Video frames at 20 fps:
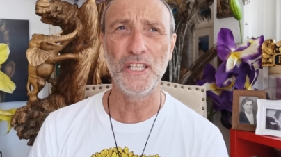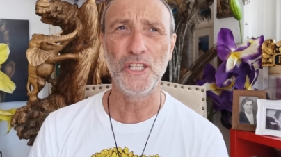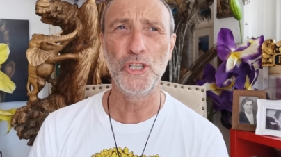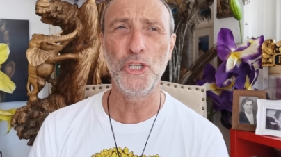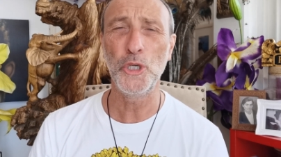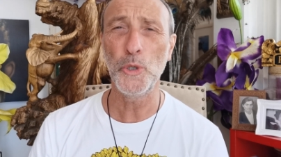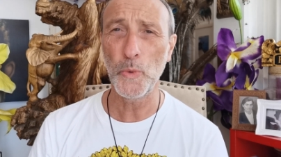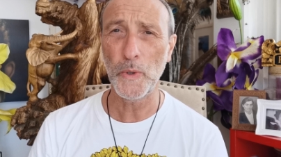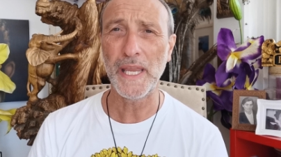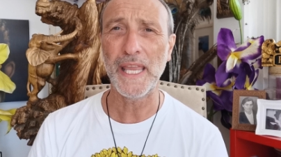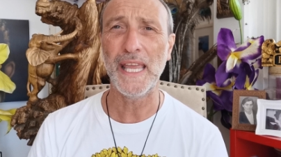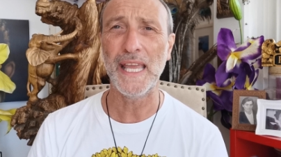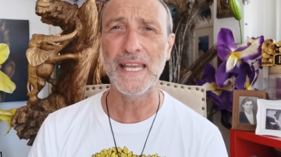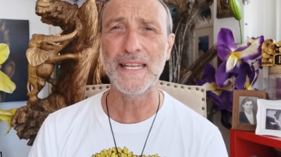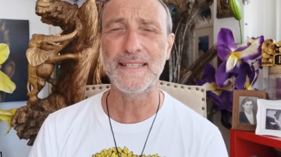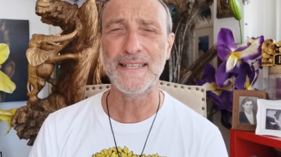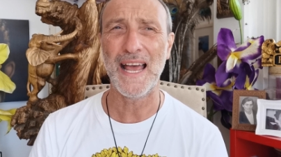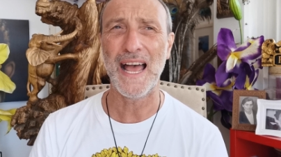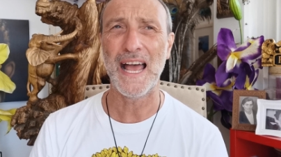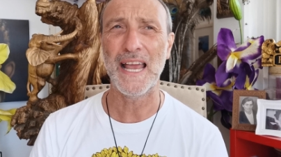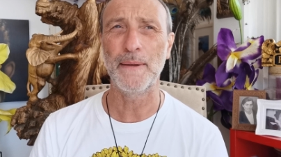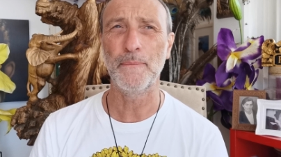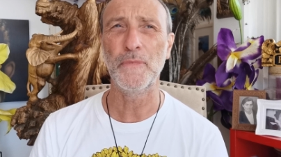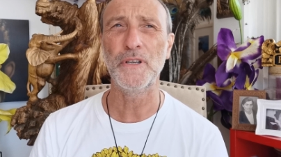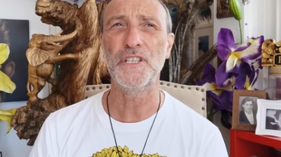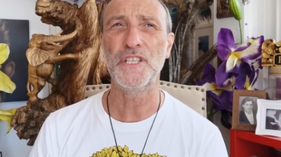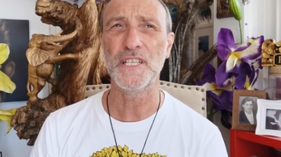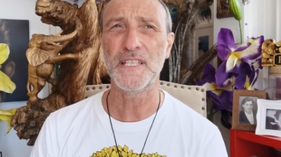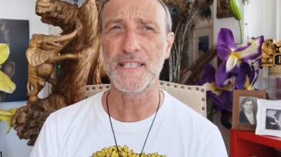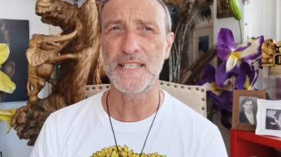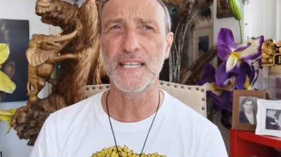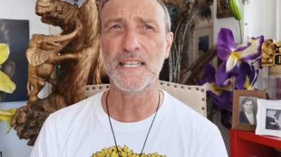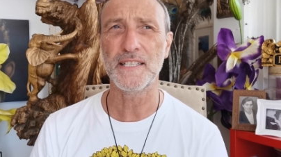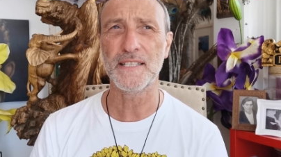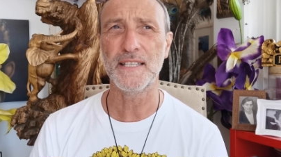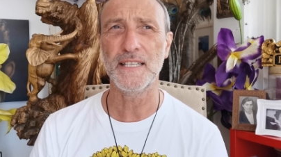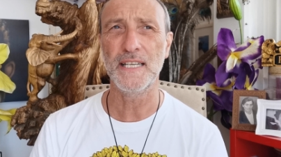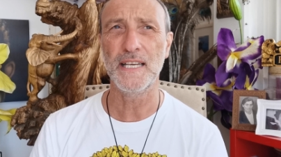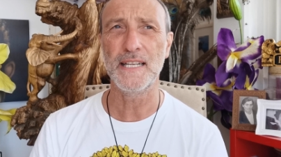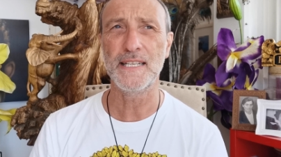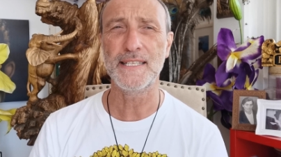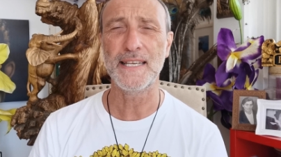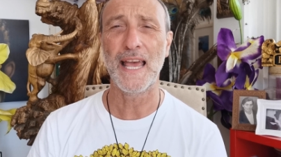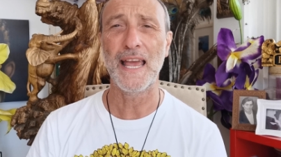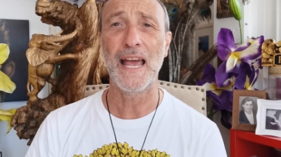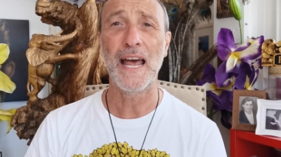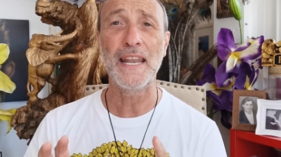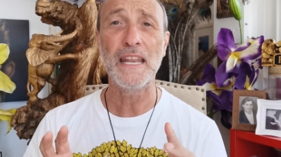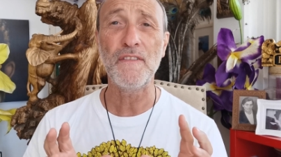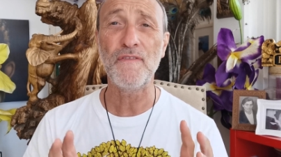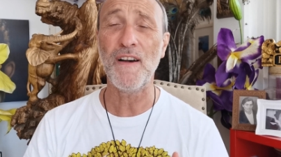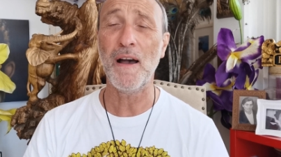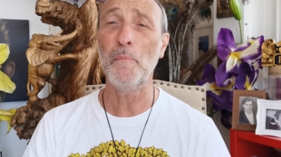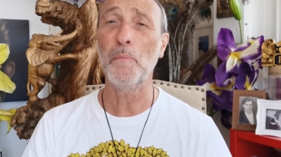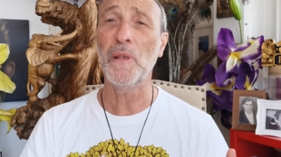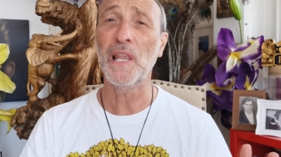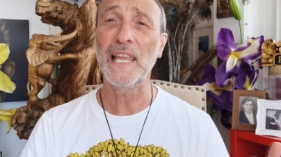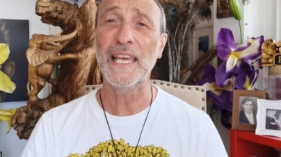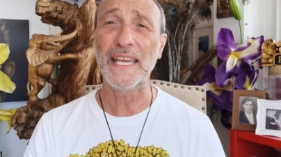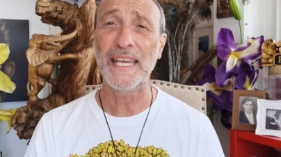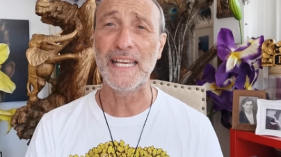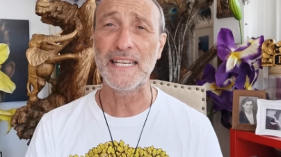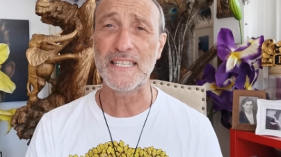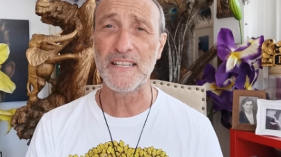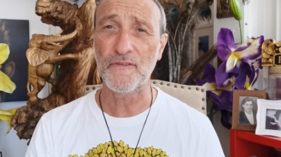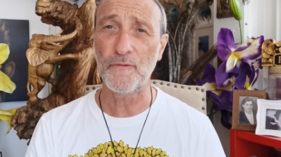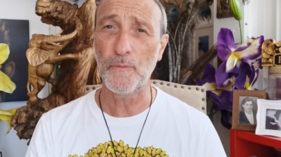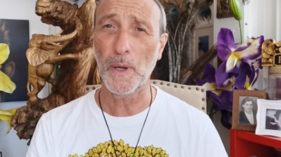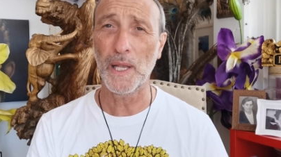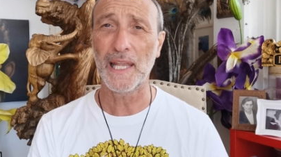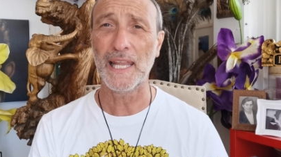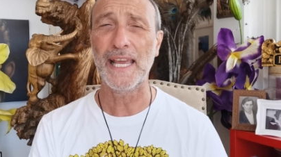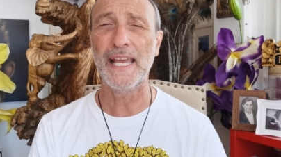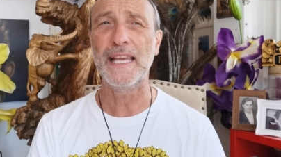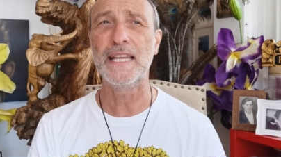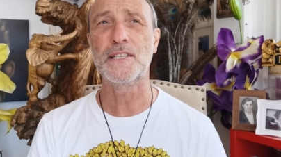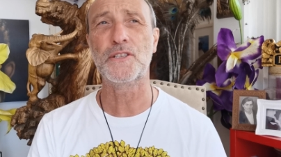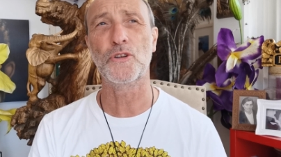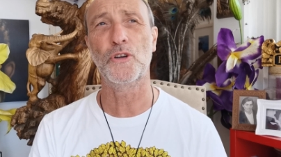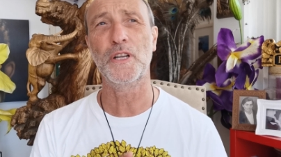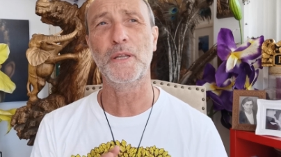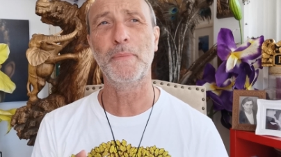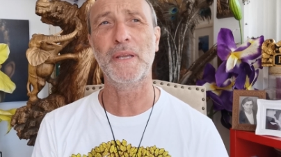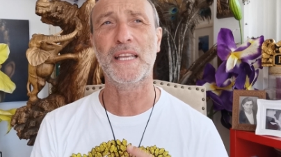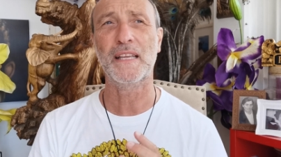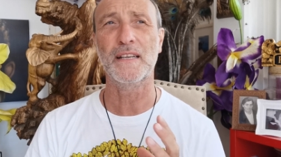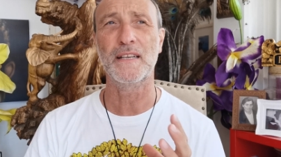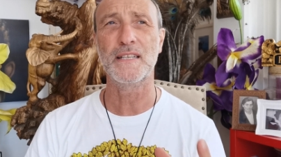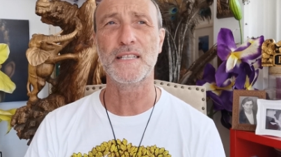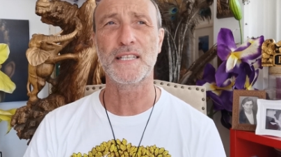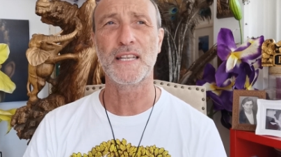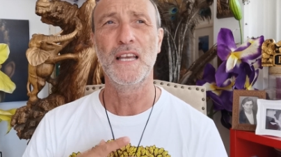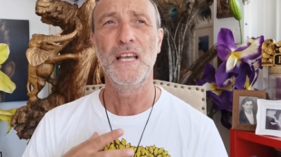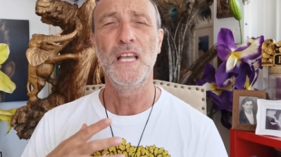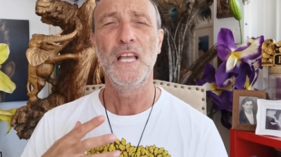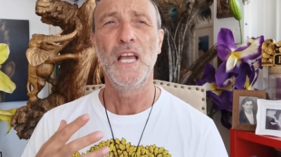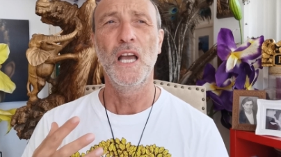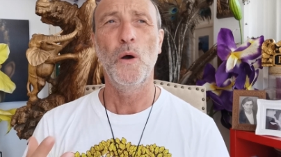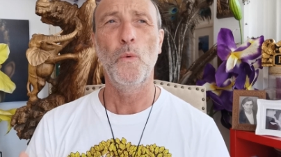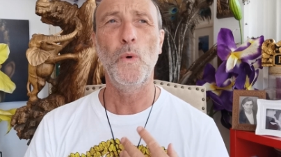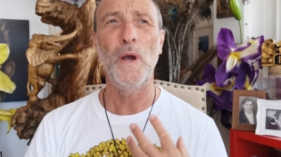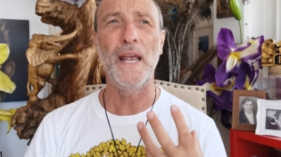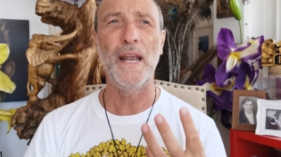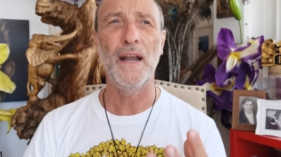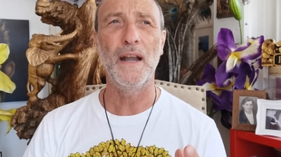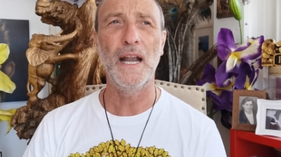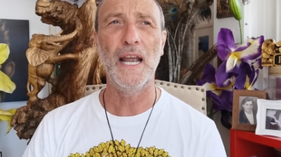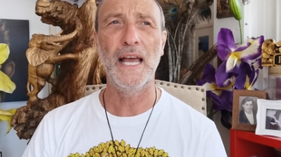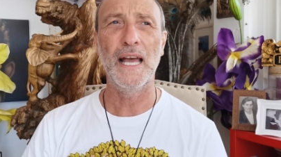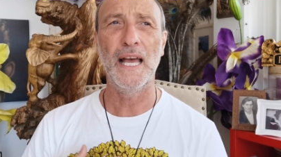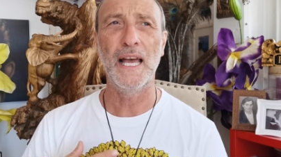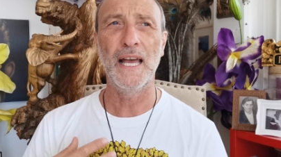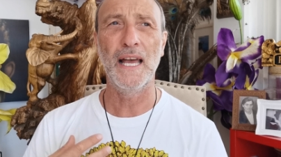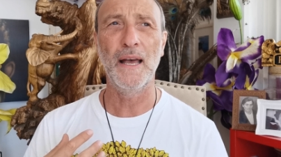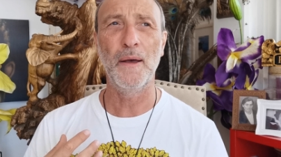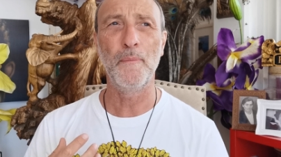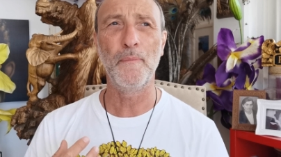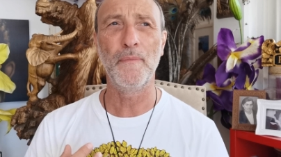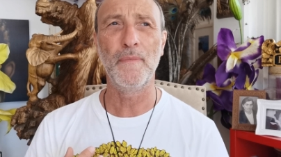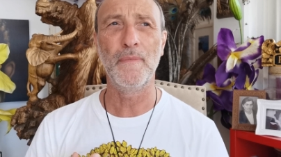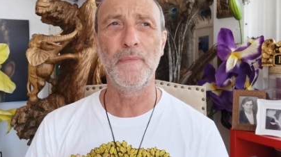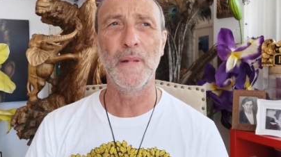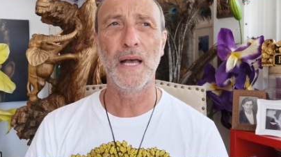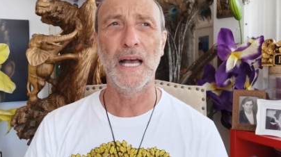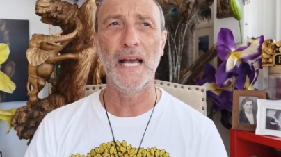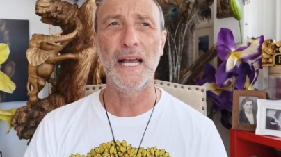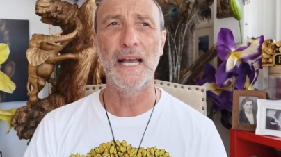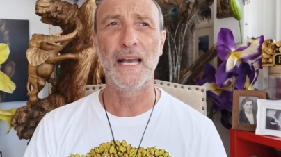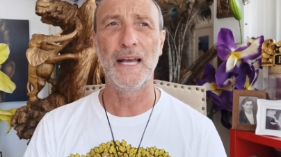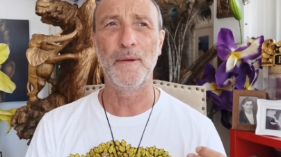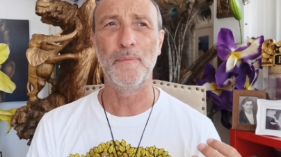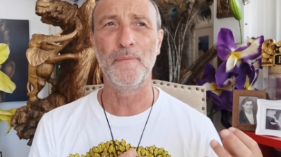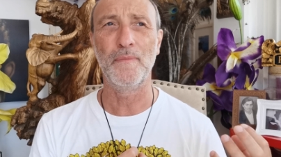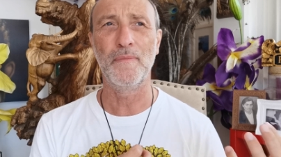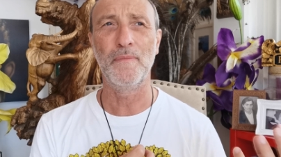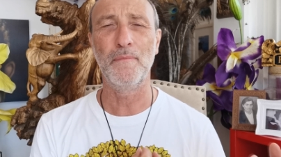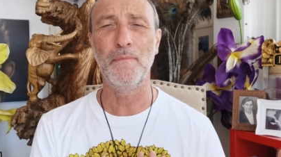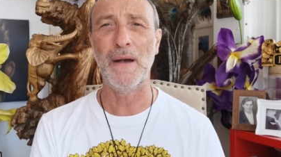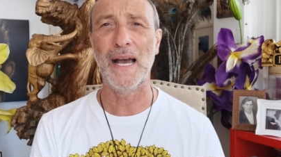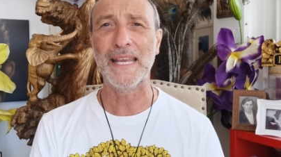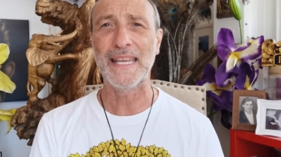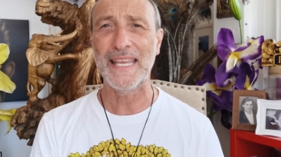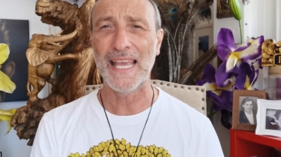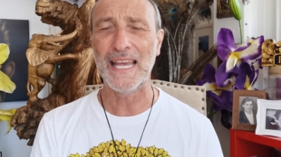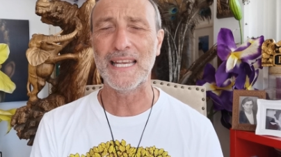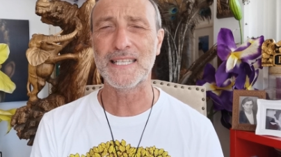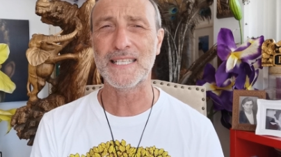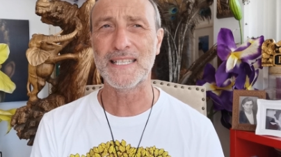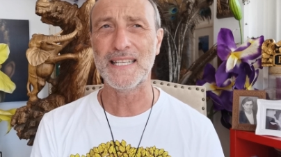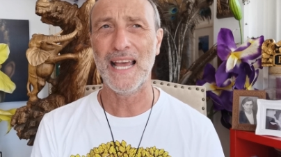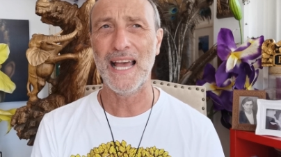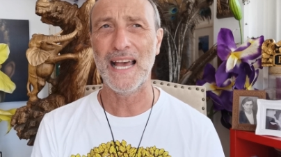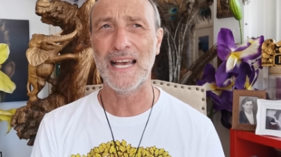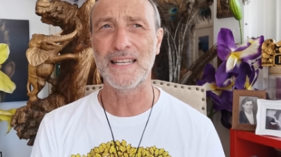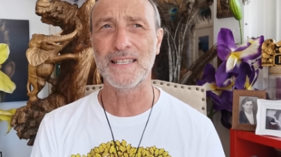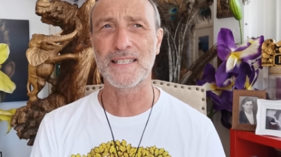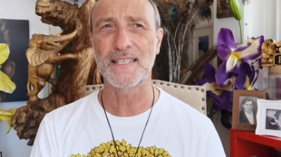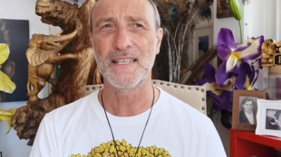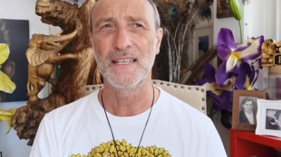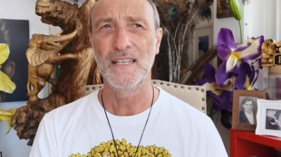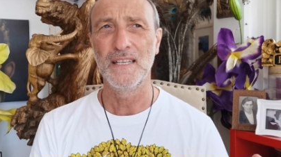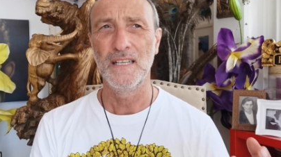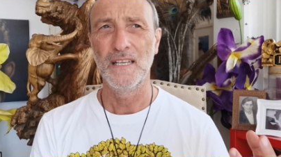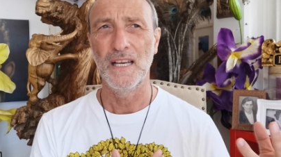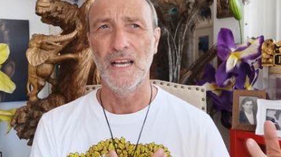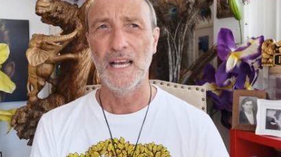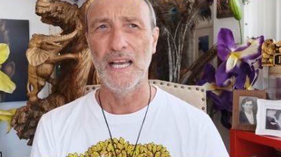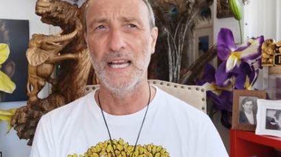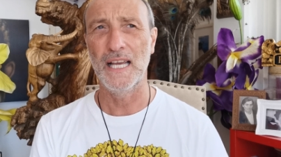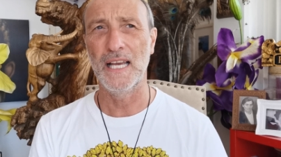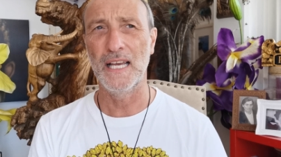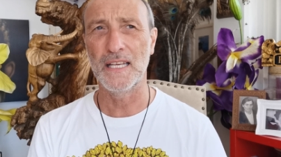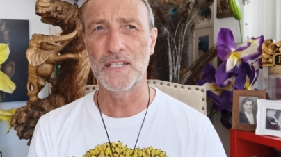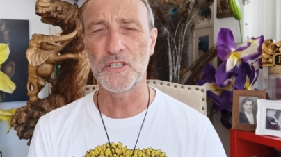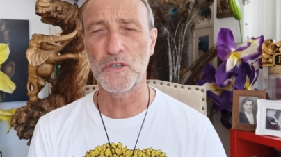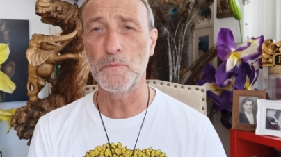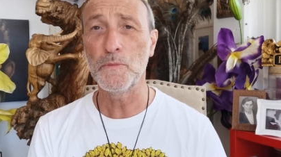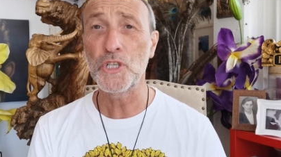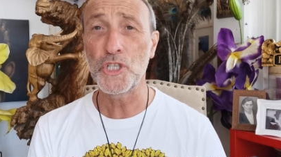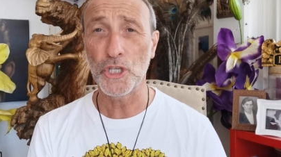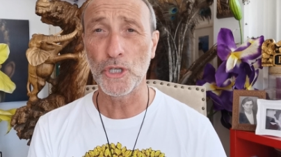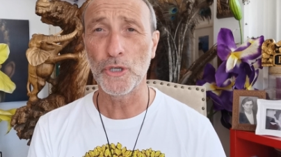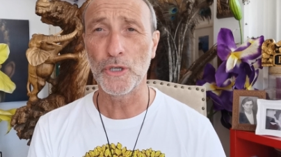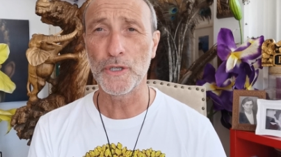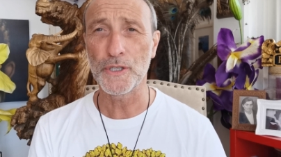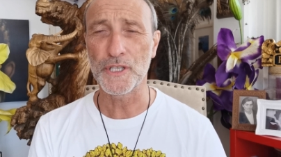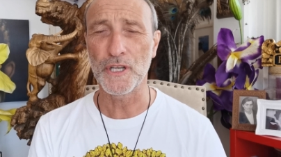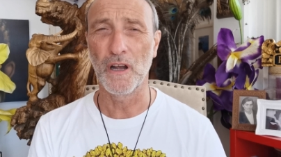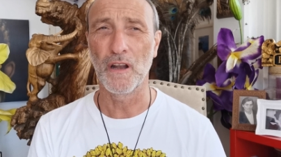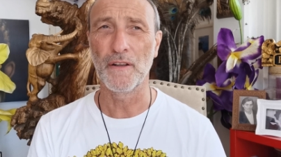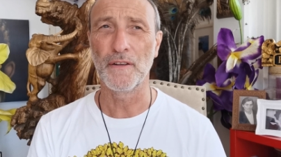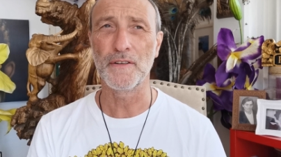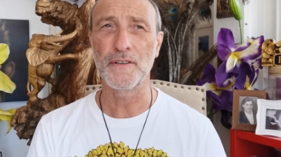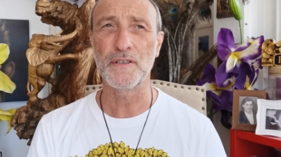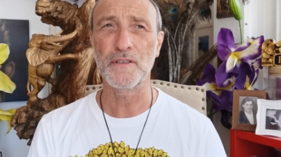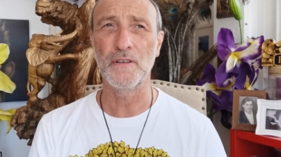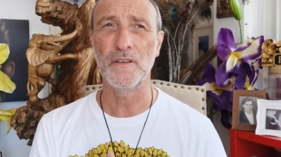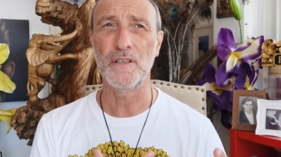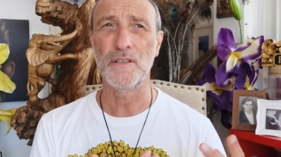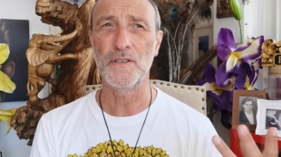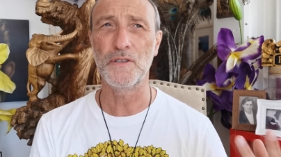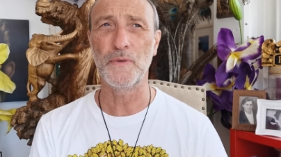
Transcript: U K time, which is six thirty, and if I'm late, if we're late, it's only because where um, um, my guest has uh, some shows on, so